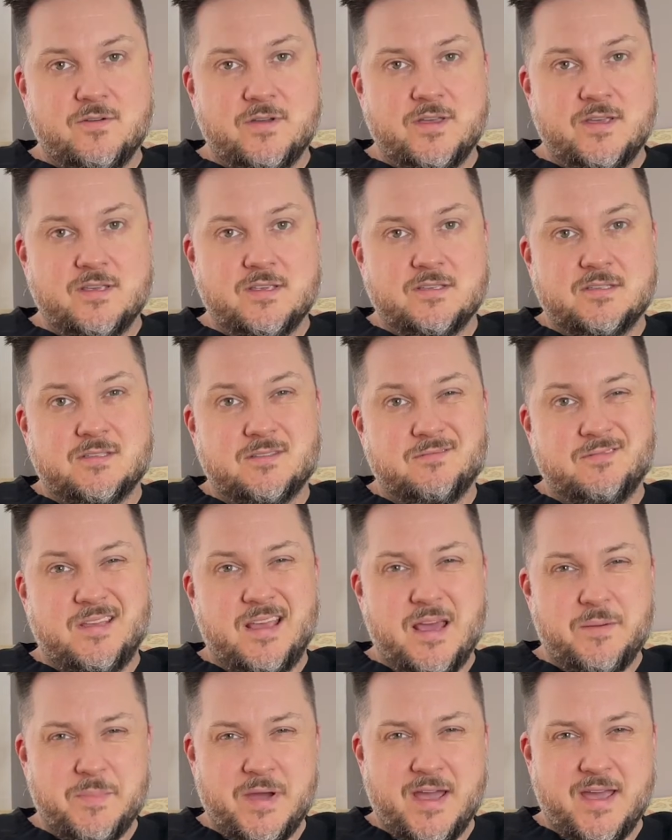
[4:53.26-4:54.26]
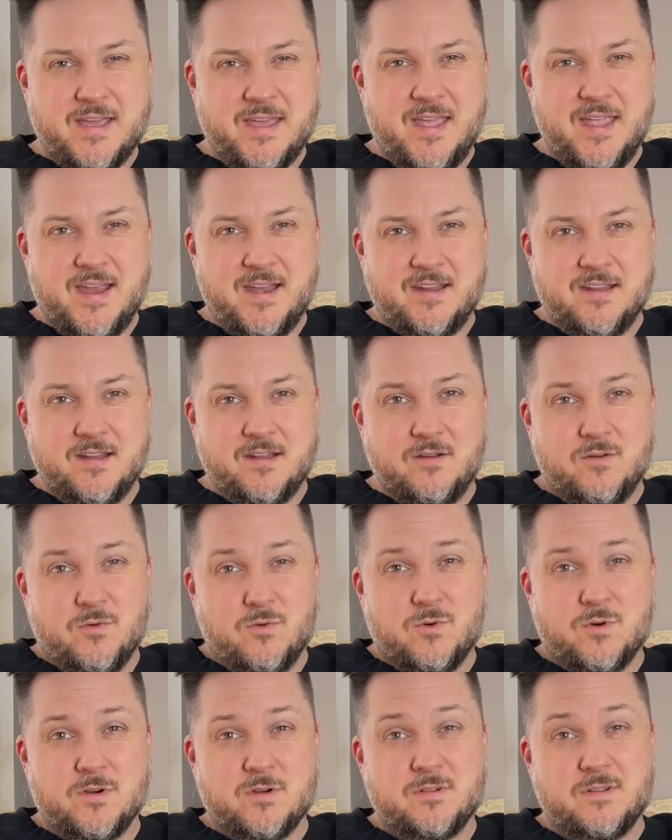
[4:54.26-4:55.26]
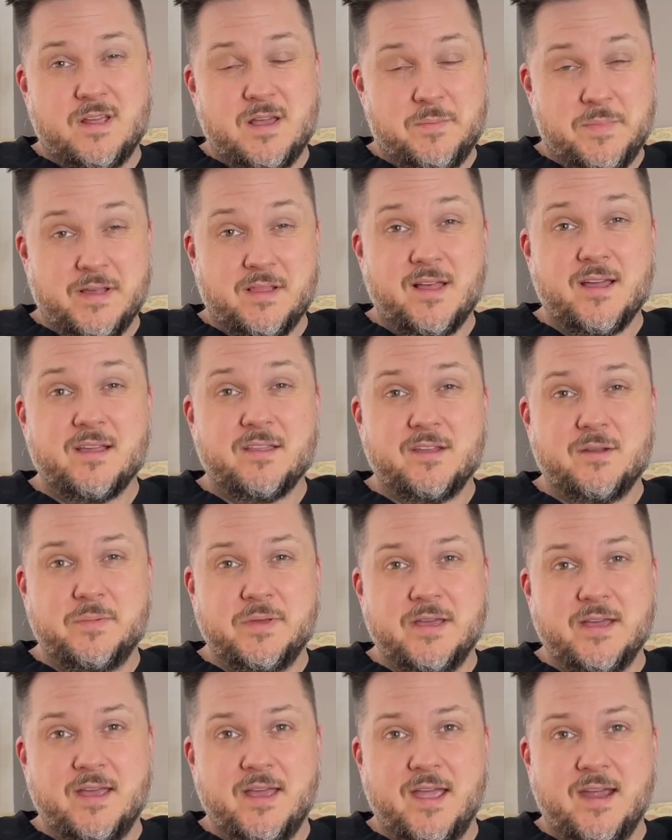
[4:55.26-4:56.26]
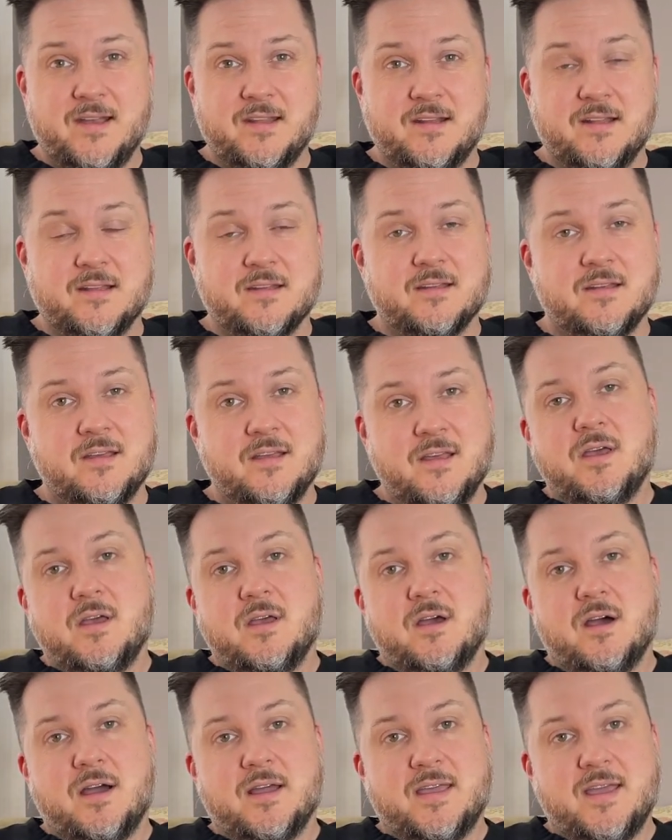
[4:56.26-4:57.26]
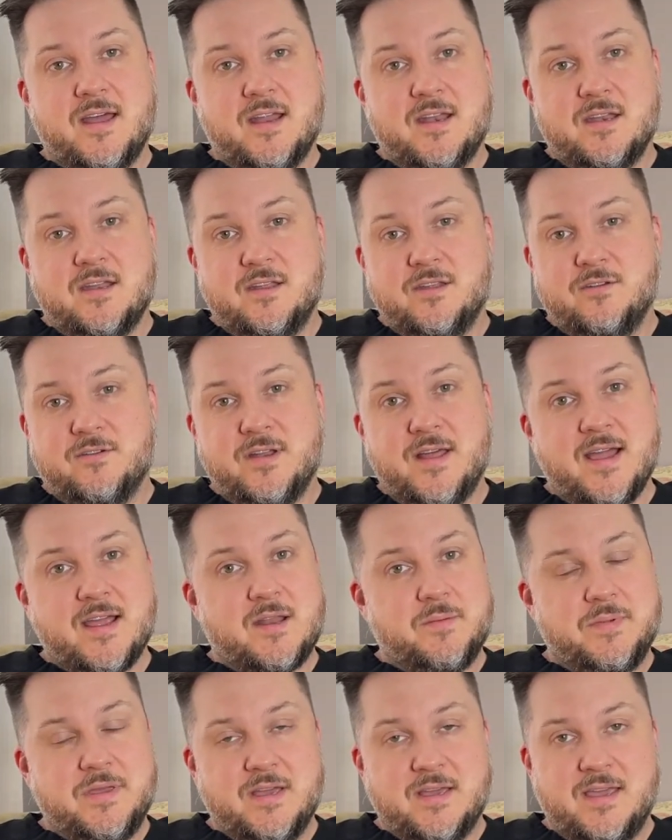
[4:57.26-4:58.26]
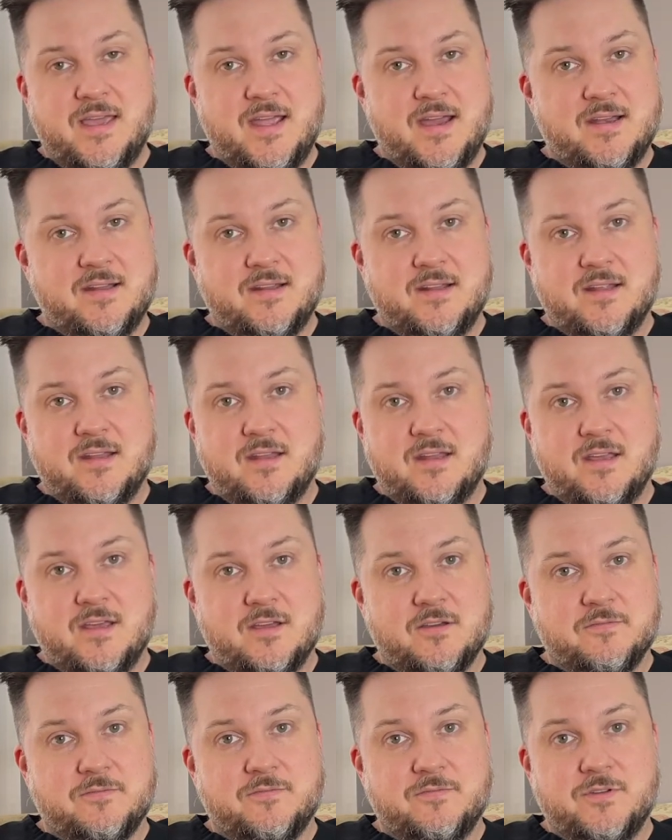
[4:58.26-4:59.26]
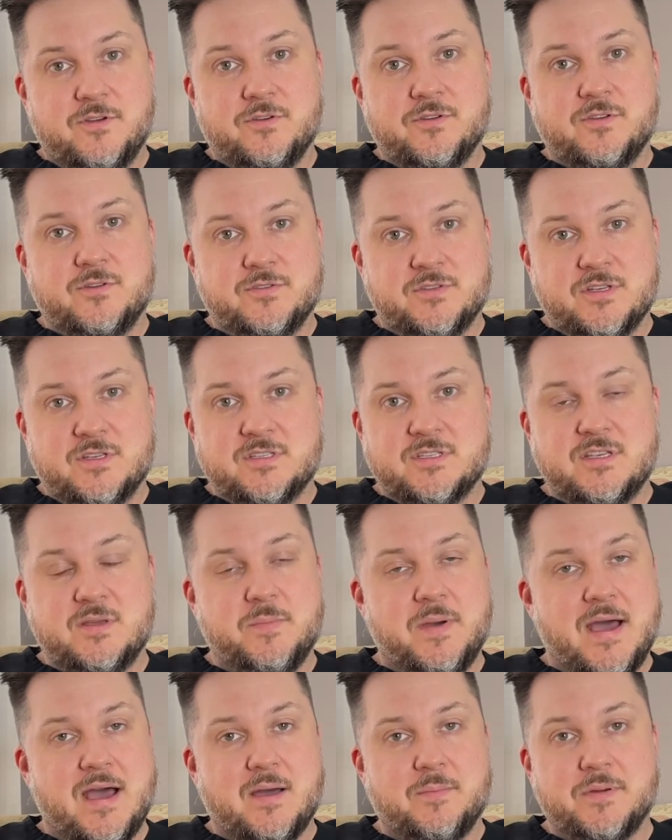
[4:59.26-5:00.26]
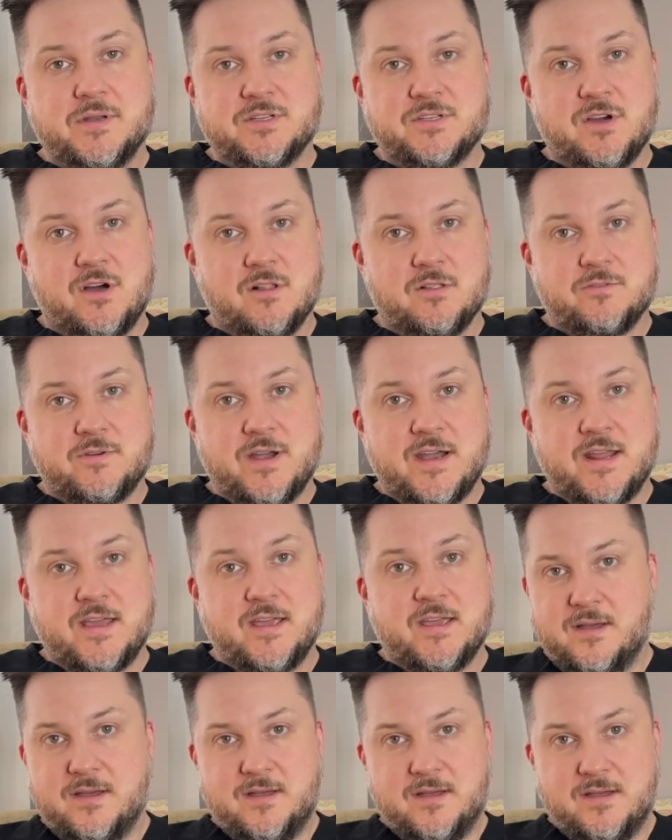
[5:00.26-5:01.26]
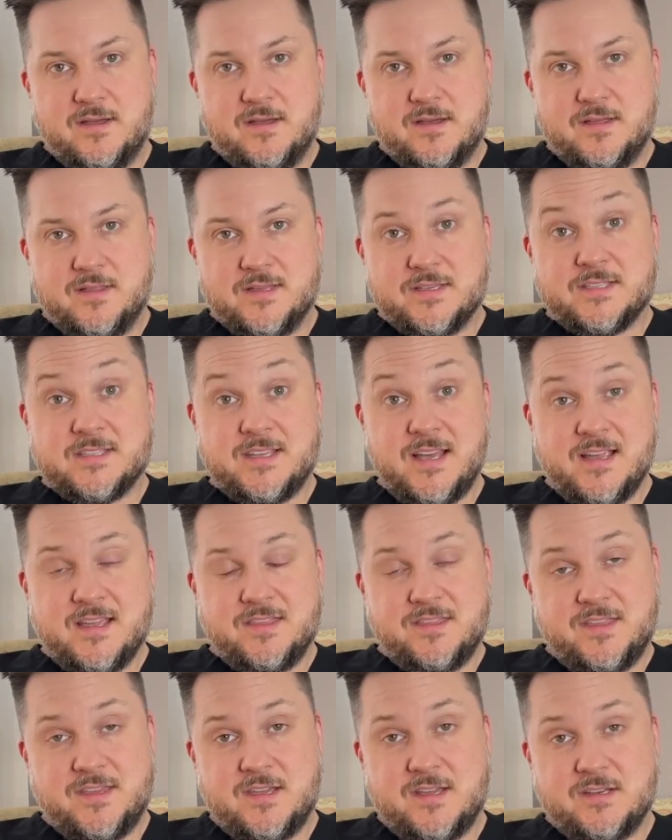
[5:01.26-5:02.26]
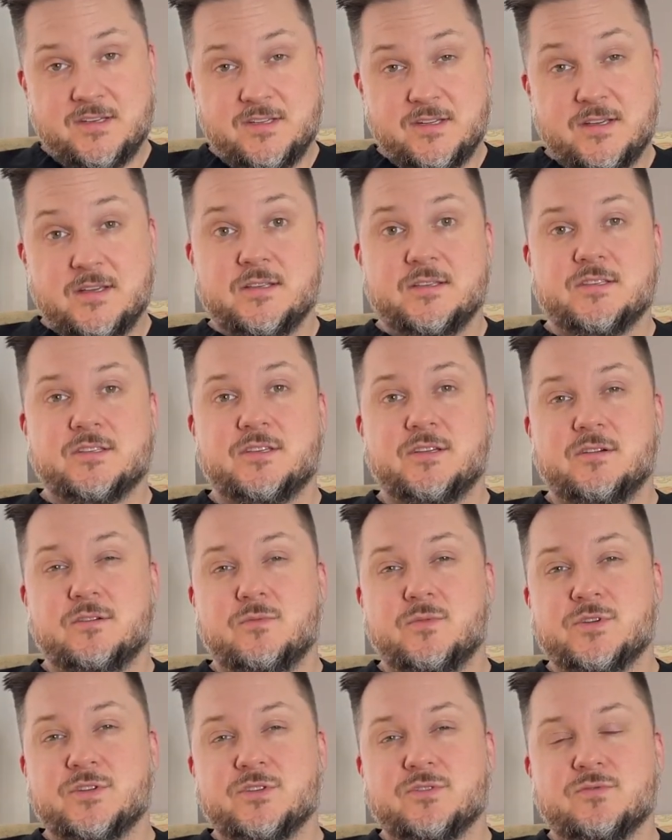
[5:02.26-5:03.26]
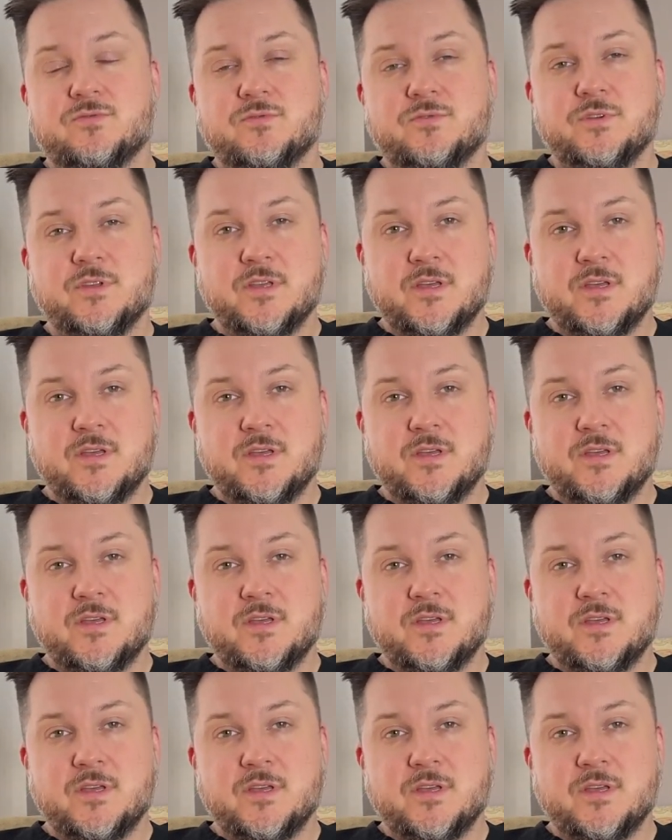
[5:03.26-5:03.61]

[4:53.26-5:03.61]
is, am I a candidate, or am I likely to be a candidate? Again, you're not going to be a candidate if you're using CPAP and tolerating it. The second thing to consider, which is really